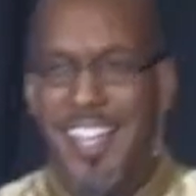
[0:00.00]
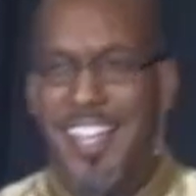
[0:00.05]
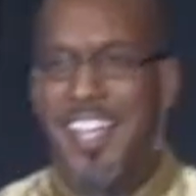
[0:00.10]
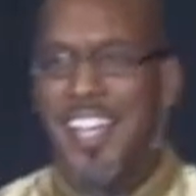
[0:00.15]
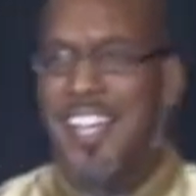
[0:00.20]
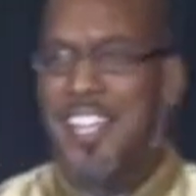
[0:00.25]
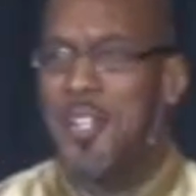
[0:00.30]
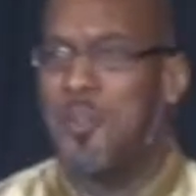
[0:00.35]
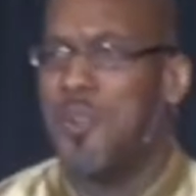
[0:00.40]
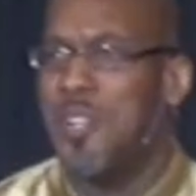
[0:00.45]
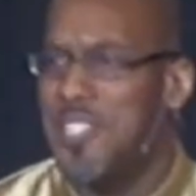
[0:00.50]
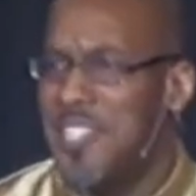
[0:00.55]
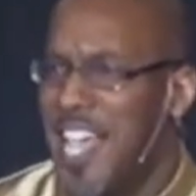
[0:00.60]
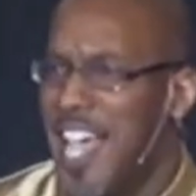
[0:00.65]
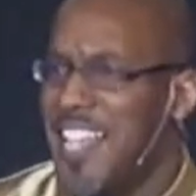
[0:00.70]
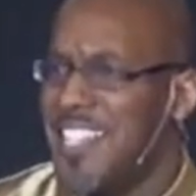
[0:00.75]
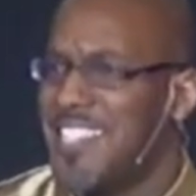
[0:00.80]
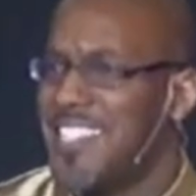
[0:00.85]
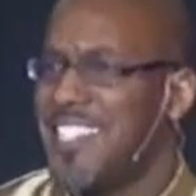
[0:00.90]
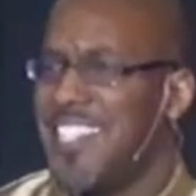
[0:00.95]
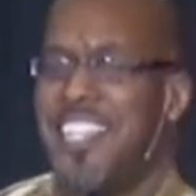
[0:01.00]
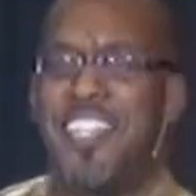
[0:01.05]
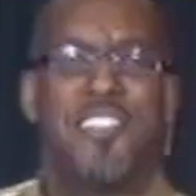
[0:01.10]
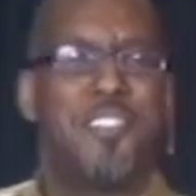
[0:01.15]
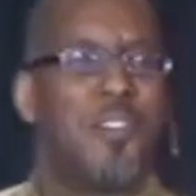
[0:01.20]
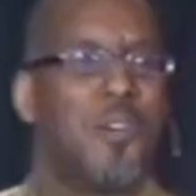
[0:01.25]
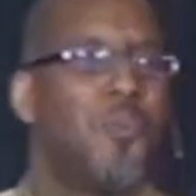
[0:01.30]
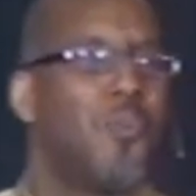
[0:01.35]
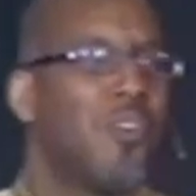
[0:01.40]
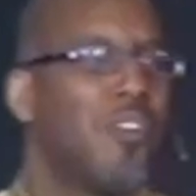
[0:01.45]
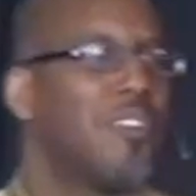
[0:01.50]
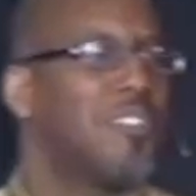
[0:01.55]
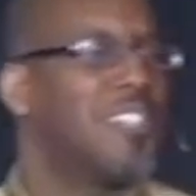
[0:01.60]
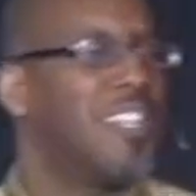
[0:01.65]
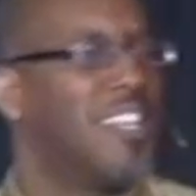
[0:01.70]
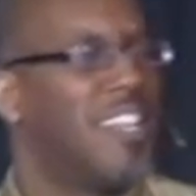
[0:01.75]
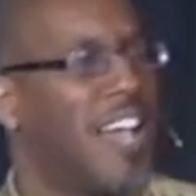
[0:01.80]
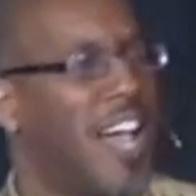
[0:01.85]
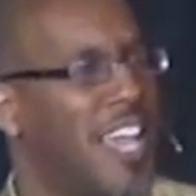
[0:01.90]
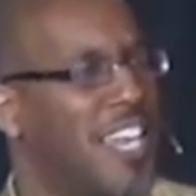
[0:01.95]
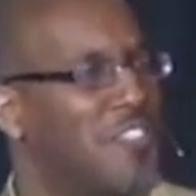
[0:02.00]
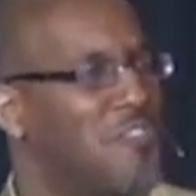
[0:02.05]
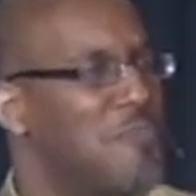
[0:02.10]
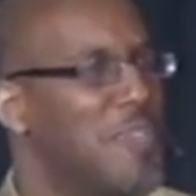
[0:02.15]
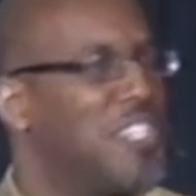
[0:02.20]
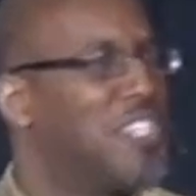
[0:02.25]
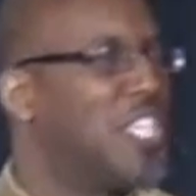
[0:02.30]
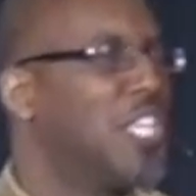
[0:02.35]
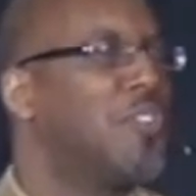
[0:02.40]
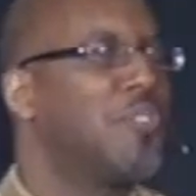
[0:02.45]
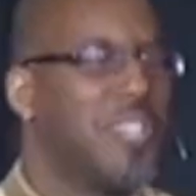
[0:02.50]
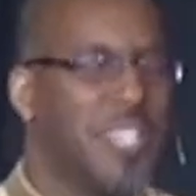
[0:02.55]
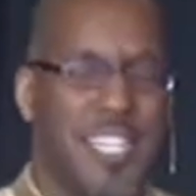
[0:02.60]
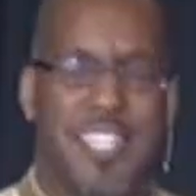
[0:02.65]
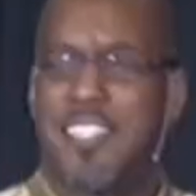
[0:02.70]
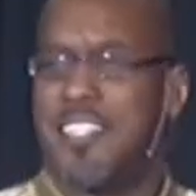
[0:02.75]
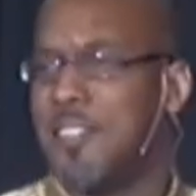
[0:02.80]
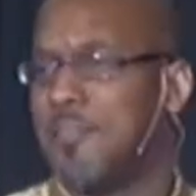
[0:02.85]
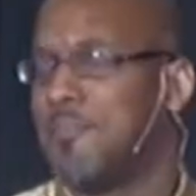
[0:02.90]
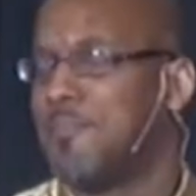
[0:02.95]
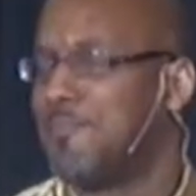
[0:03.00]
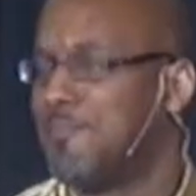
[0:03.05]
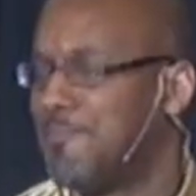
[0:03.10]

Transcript: In other words, I see in your world a lot of materialism,